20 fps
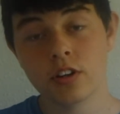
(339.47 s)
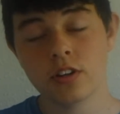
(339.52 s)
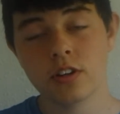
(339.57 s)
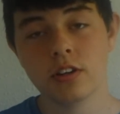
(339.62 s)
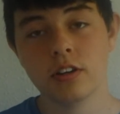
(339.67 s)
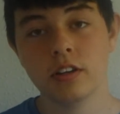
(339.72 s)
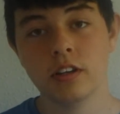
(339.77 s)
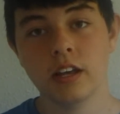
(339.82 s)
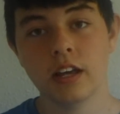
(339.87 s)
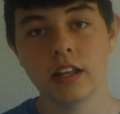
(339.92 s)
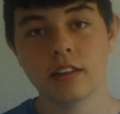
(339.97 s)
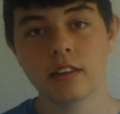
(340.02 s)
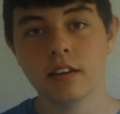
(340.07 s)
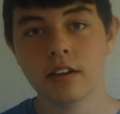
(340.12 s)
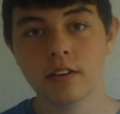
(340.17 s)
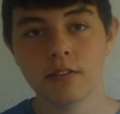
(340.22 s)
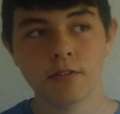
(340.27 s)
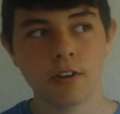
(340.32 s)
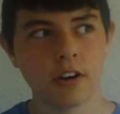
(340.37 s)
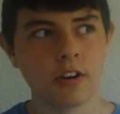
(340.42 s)
you get
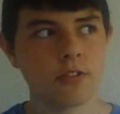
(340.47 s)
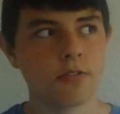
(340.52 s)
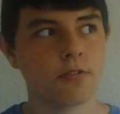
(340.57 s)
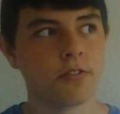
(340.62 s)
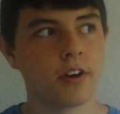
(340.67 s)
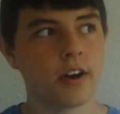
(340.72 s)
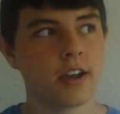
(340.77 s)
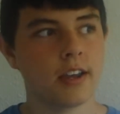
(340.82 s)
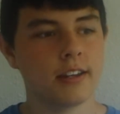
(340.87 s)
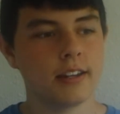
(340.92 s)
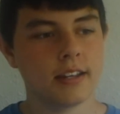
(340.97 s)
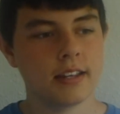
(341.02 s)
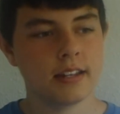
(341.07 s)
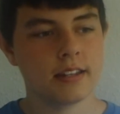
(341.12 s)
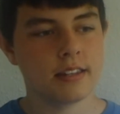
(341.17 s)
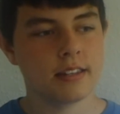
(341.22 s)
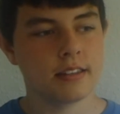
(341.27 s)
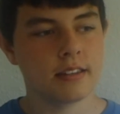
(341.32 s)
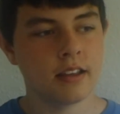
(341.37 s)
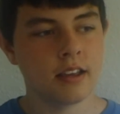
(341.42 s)
the final fight
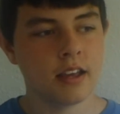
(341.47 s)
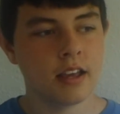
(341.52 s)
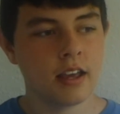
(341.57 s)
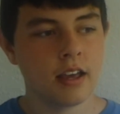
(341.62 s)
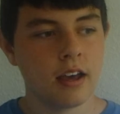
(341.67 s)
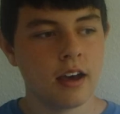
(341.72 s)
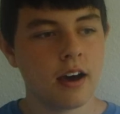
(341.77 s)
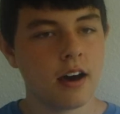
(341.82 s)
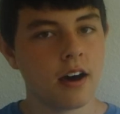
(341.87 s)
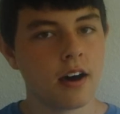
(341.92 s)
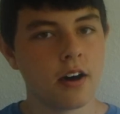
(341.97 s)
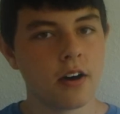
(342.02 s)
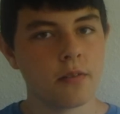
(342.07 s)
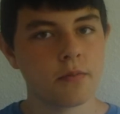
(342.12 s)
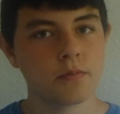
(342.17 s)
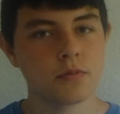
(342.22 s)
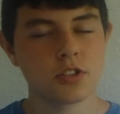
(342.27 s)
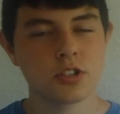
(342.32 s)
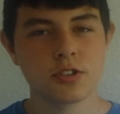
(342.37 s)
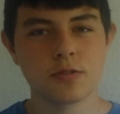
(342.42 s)
in
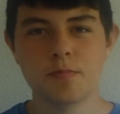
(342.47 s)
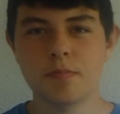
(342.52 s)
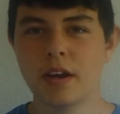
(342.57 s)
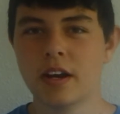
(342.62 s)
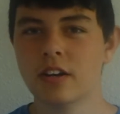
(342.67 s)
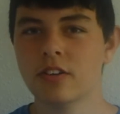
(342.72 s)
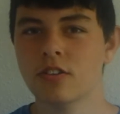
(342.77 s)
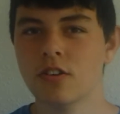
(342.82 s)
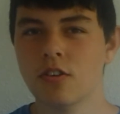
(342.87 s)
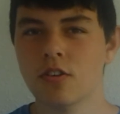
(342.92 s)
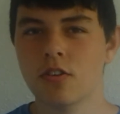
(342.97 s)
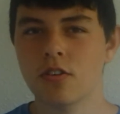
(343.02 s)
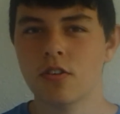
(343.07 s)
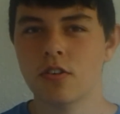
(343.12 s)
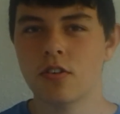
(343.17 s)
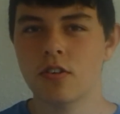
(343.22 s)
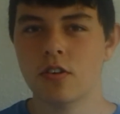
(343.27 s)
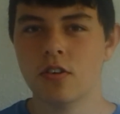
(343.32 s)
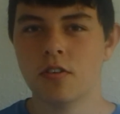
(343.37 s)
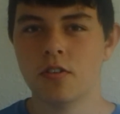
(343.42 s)

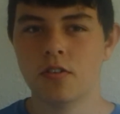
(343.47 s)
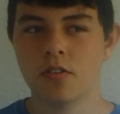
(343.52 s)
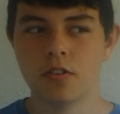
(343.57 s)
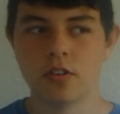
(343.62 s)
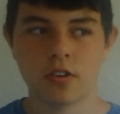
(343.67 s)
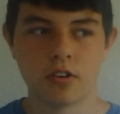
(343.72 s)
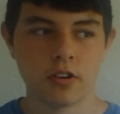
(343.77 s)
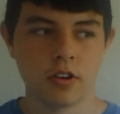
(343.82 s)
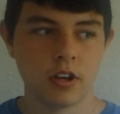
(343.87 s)
Spectre or